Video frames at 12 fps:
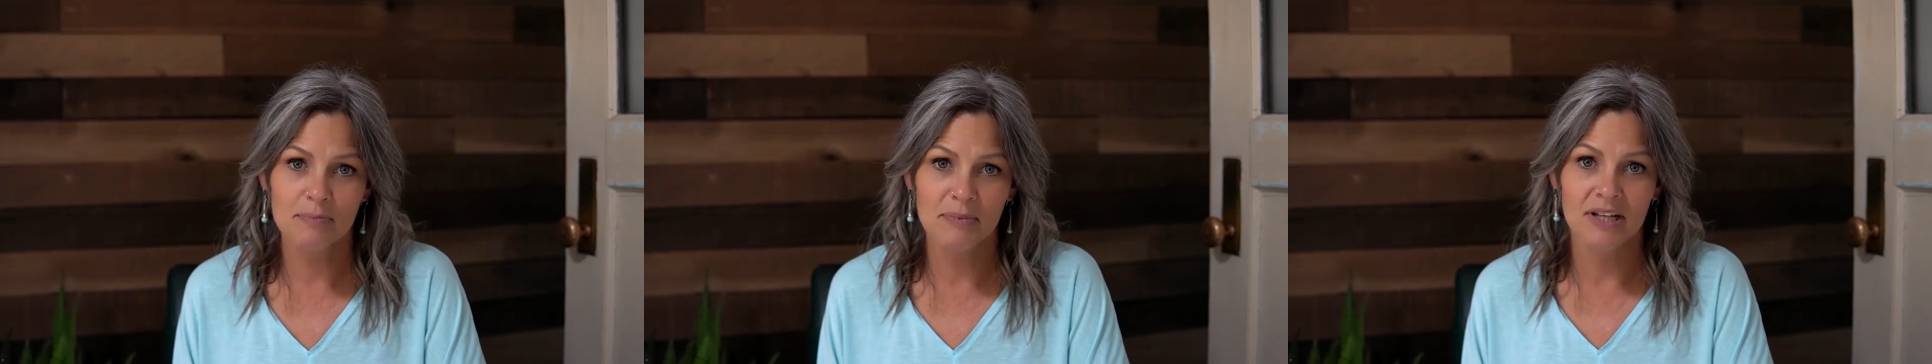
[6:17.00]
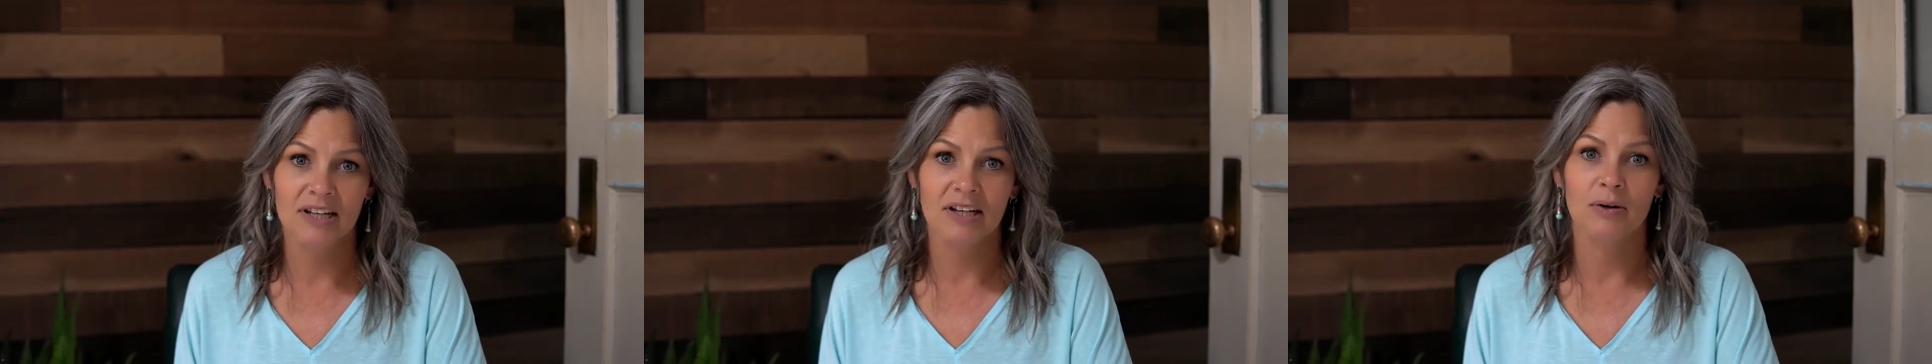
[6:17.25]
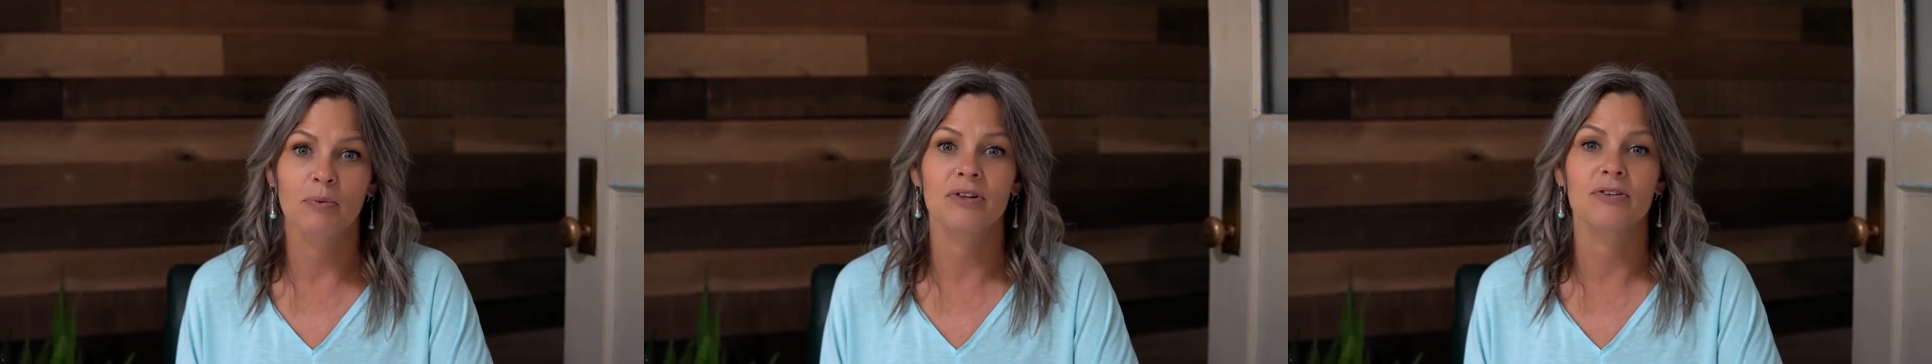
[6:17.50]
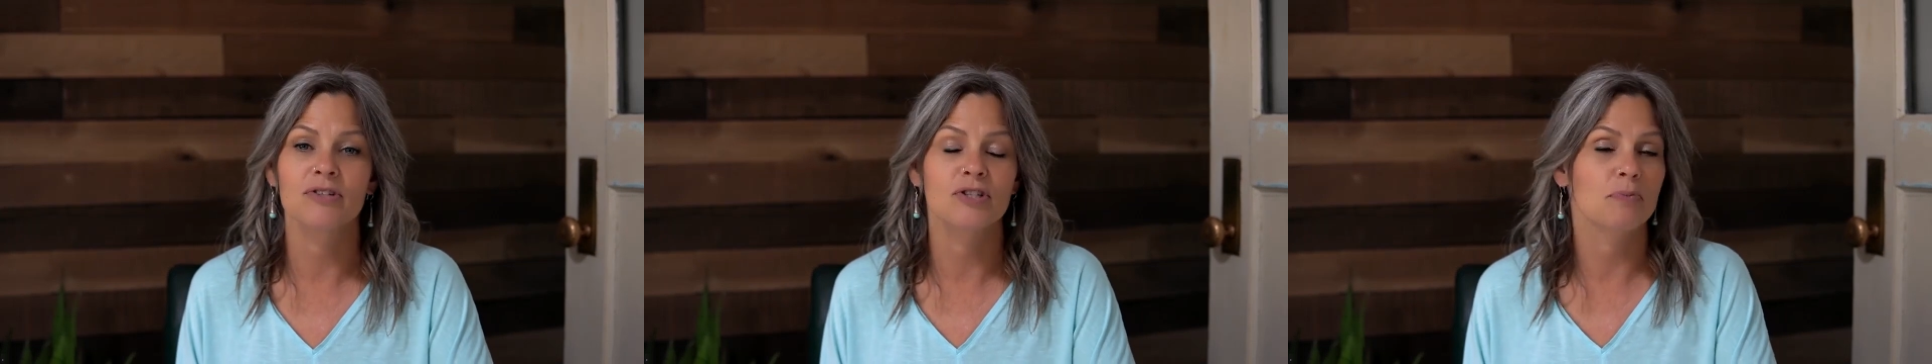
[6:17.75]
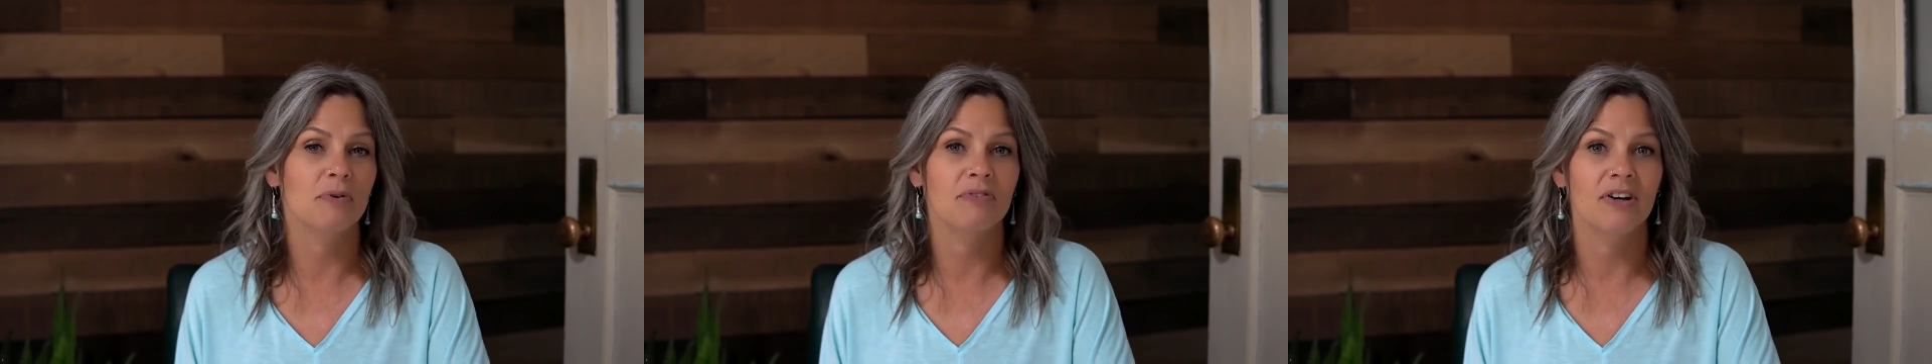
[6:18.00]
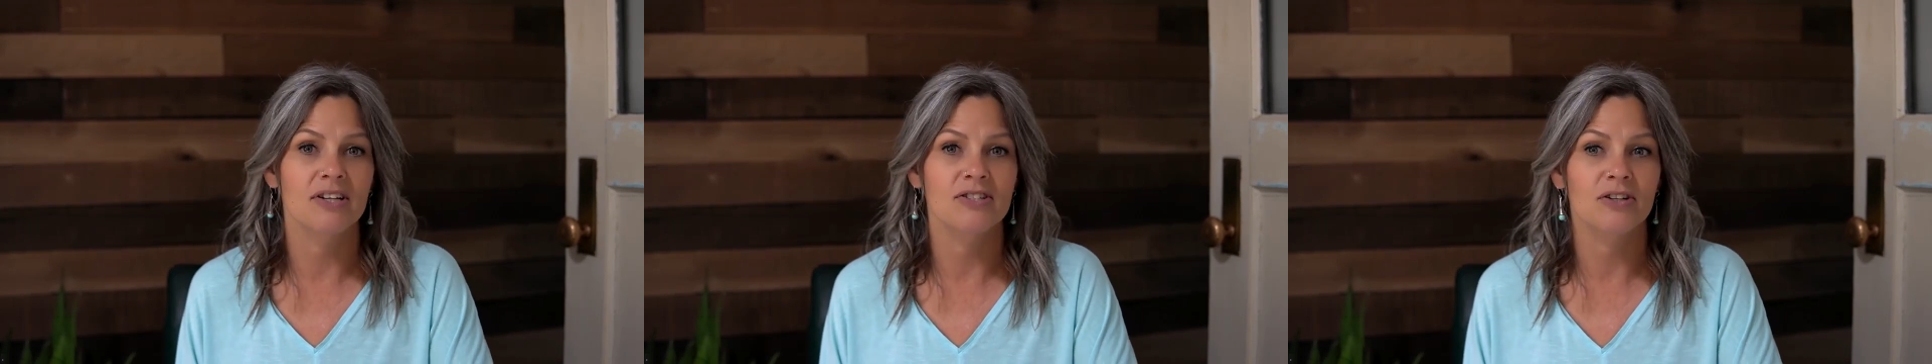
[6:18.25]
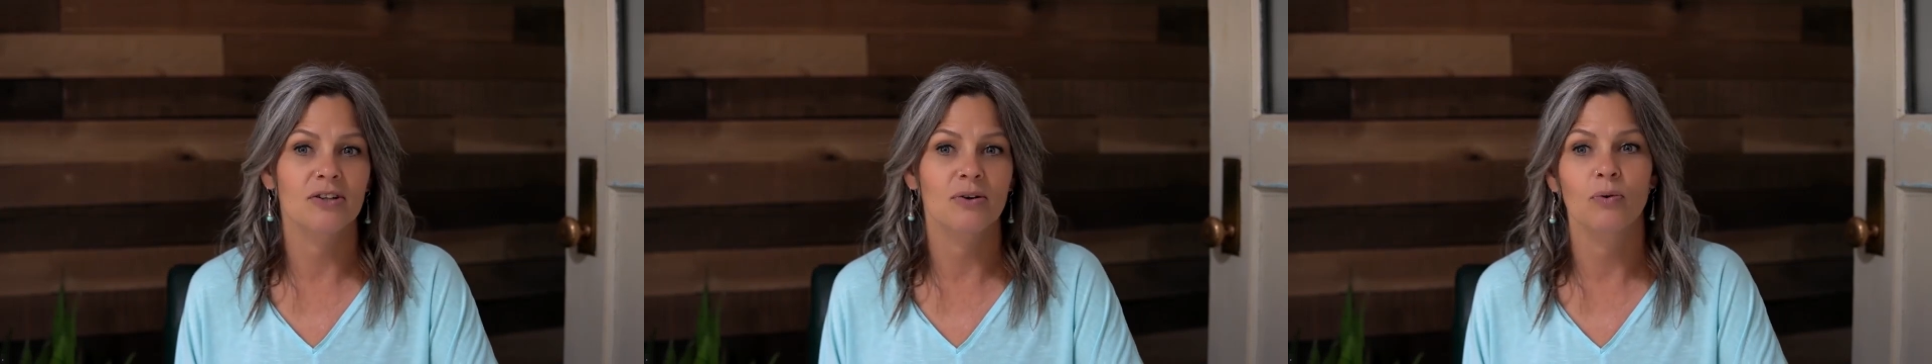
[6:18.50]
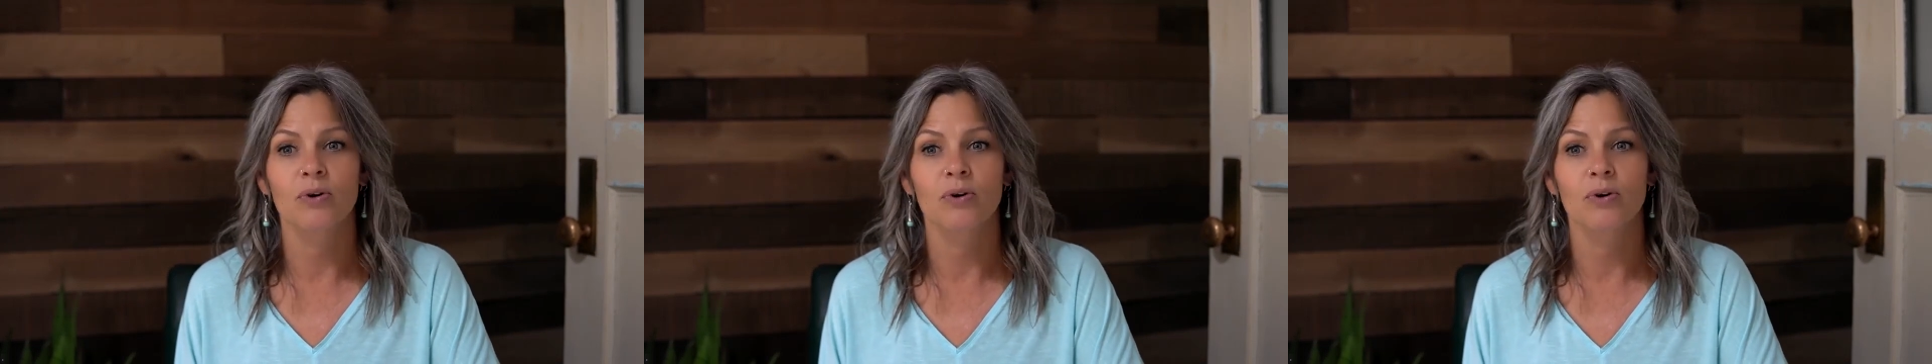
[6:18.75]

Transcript: a meeting with your supervisor